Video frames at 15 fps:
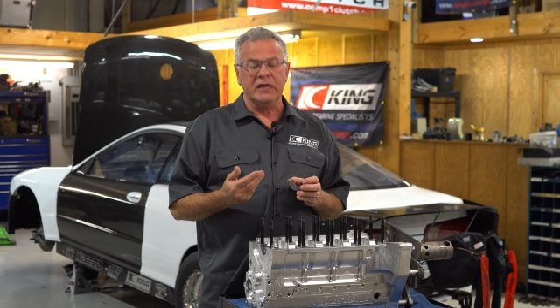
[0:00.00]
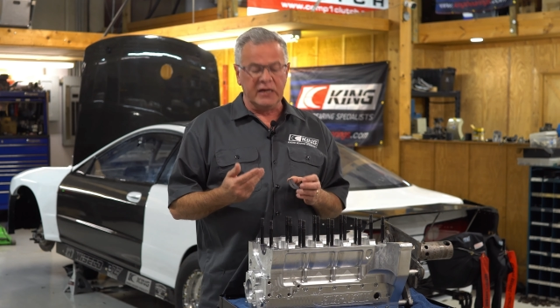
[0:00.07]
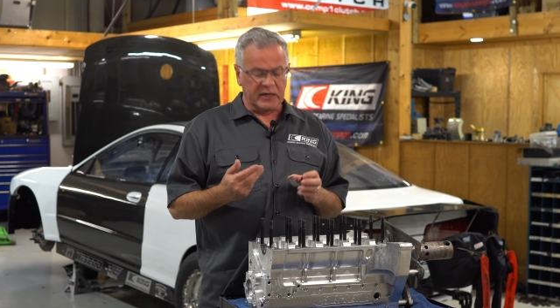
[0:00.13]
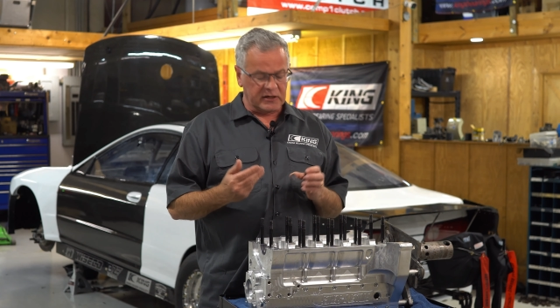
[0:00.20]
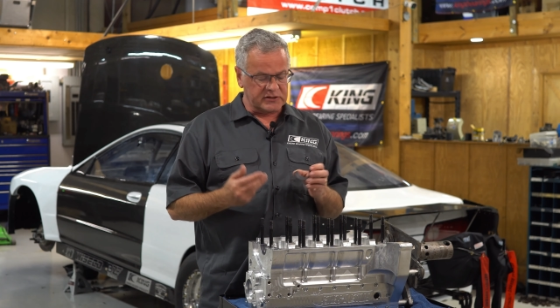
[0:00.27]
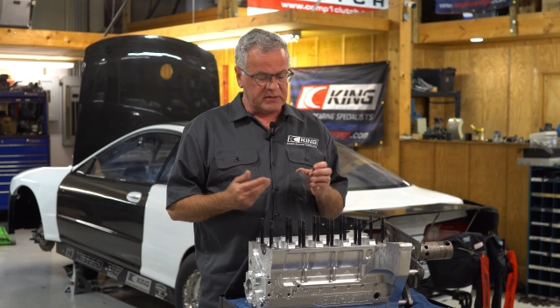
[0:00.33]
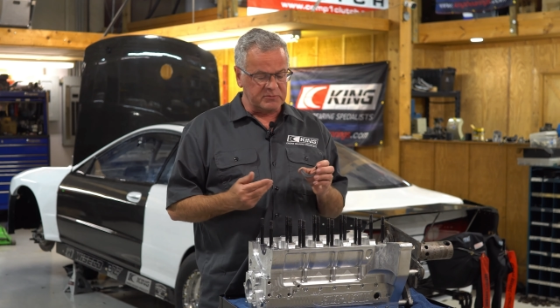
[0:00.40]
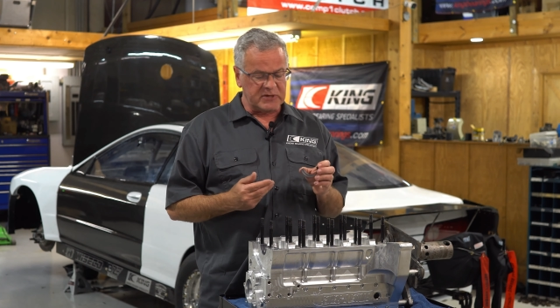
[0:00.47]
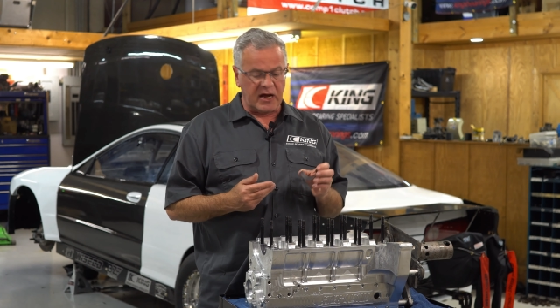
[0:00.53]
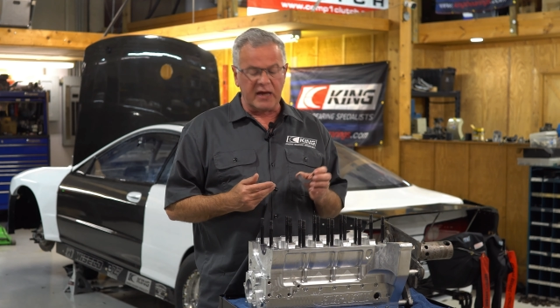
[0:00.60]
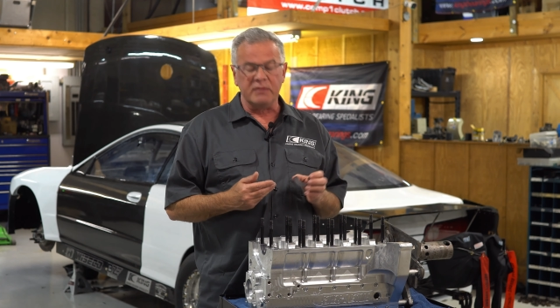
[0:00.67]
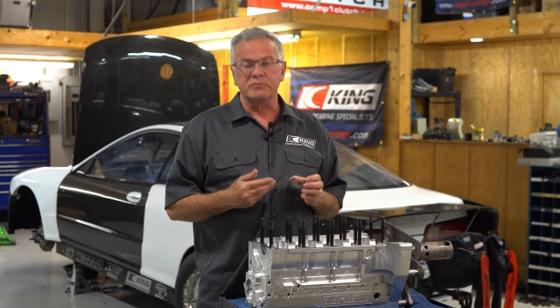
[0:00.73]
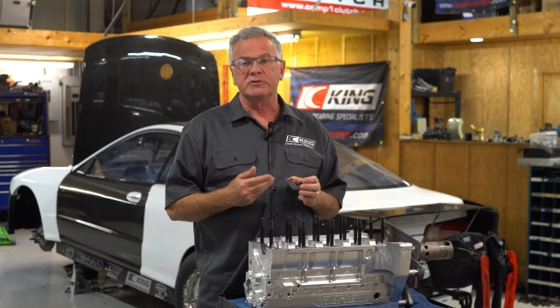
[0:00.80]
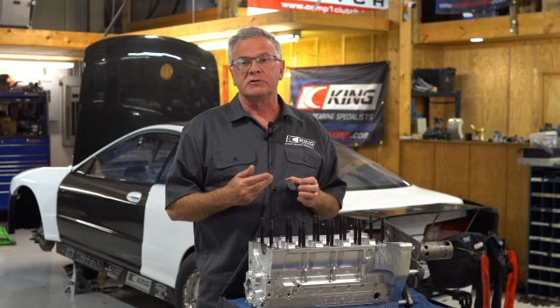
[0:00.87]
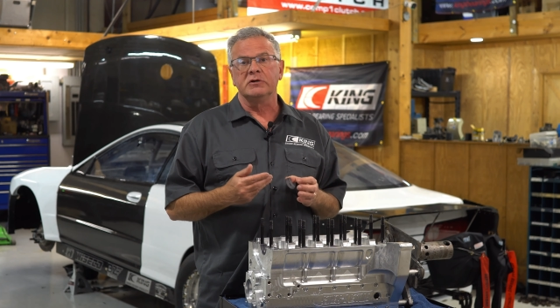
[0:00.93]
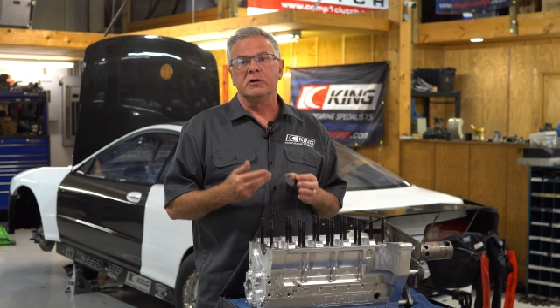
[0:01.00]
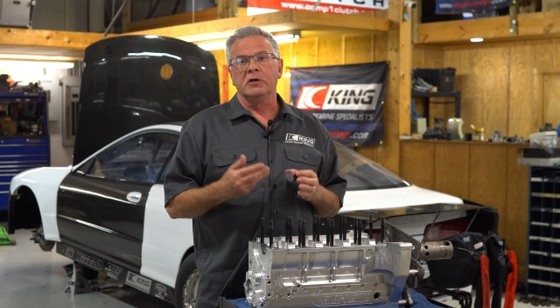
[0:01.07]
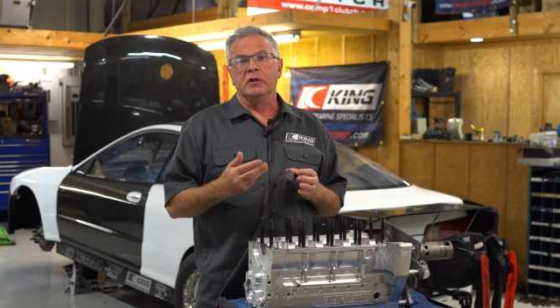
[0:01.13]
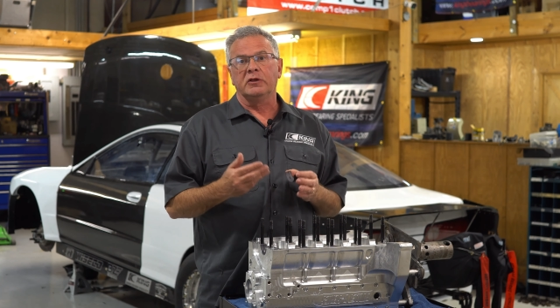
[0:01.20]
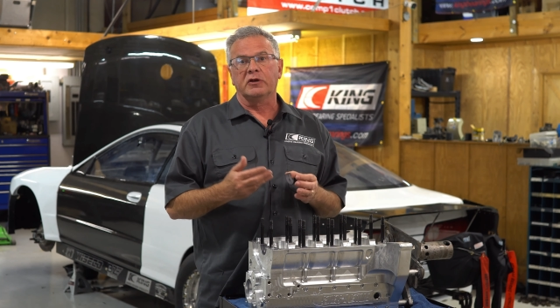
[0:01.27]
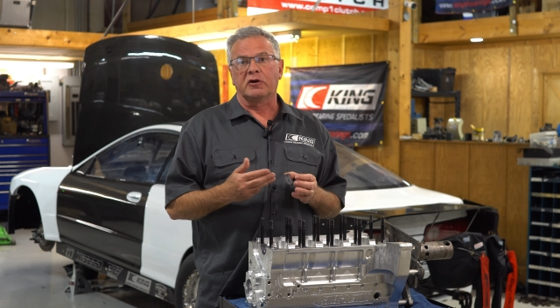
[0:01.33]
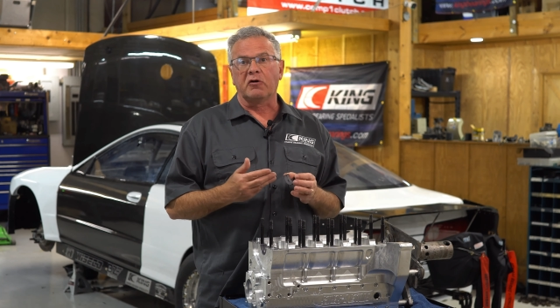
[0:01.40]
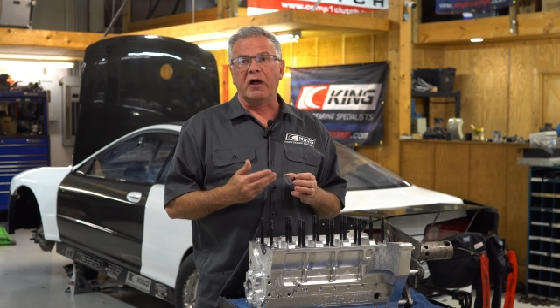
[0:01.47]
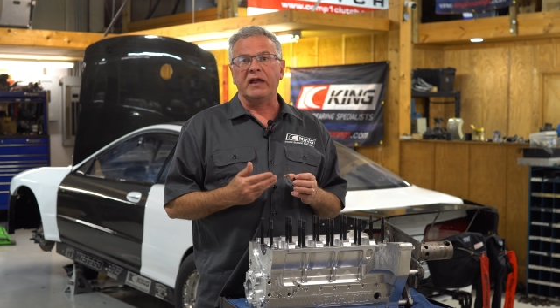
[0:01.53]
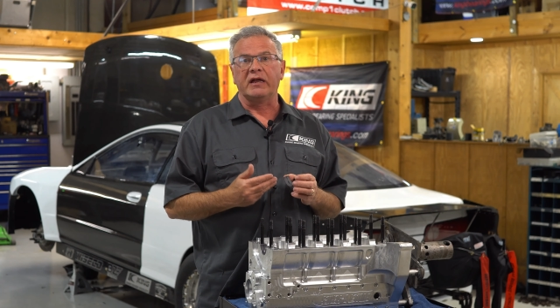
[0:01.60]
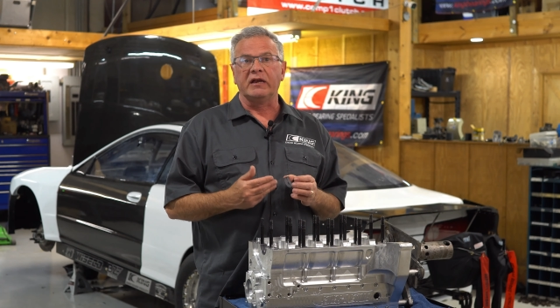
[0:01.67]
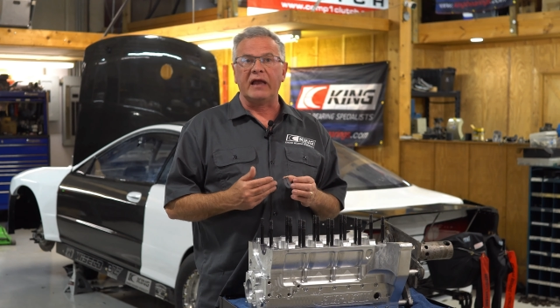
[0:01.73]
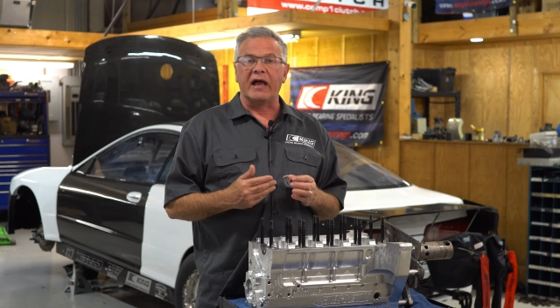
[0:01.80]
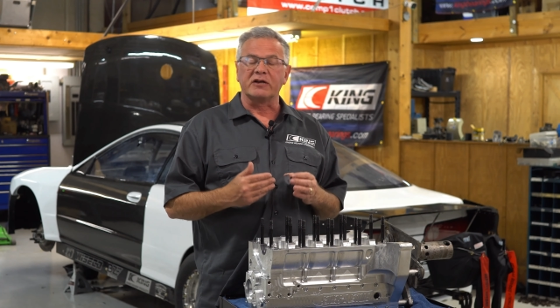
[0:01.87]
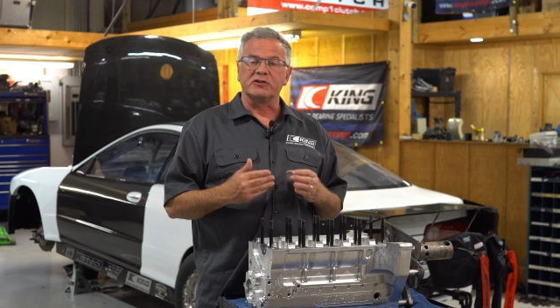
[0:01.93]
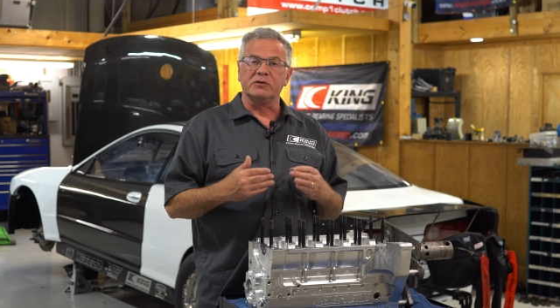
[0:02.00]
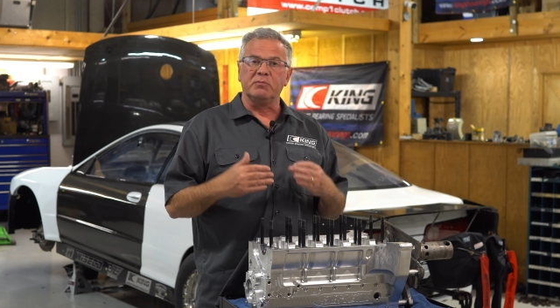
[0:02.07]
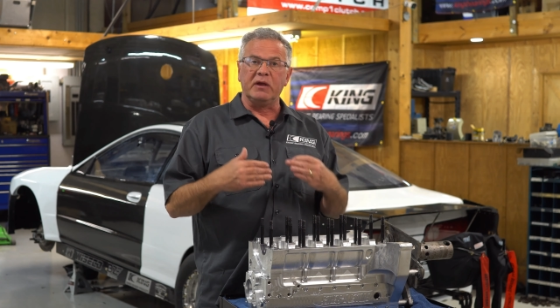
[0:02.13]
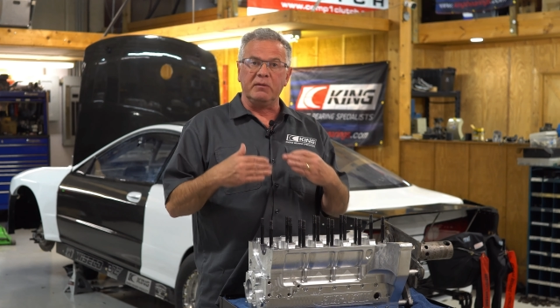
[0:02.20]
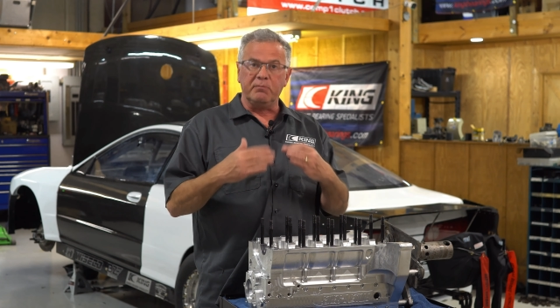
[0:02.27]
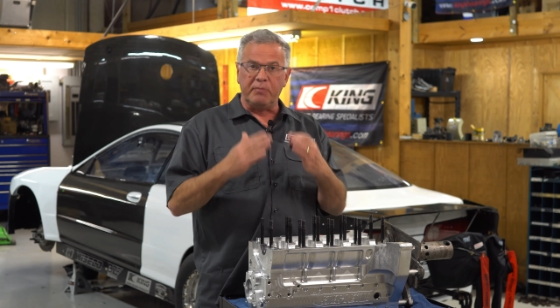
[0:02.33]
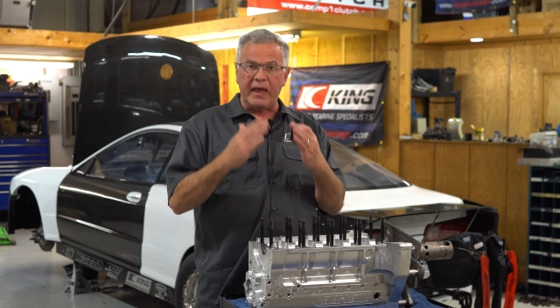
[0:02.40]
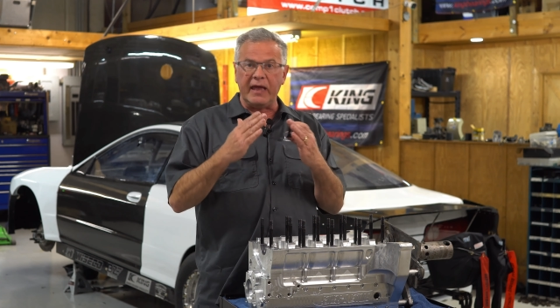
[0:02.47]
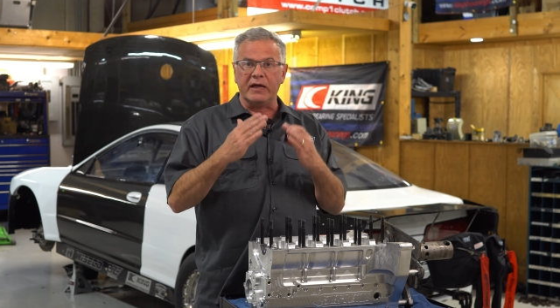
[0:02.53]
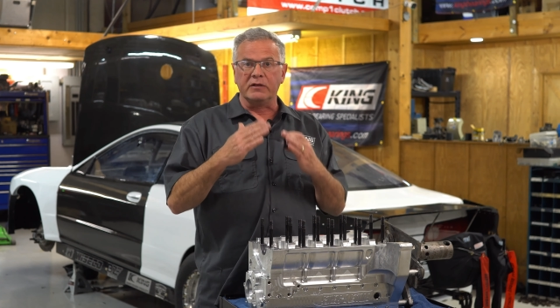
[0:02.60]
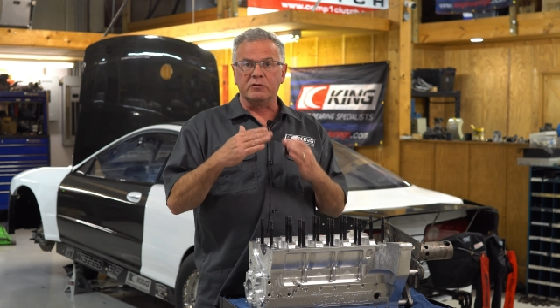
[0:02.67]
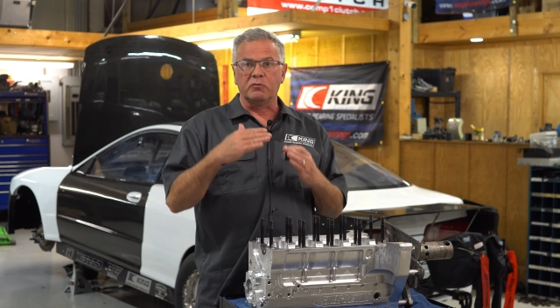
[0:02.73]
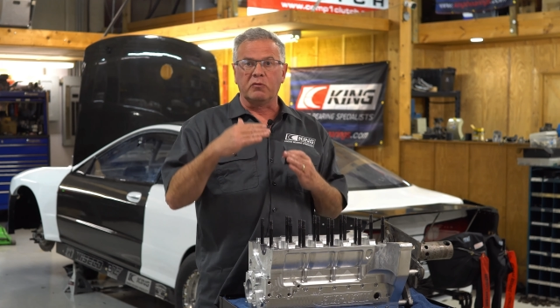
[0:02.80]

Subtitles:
And sometimes the crank can actually be bent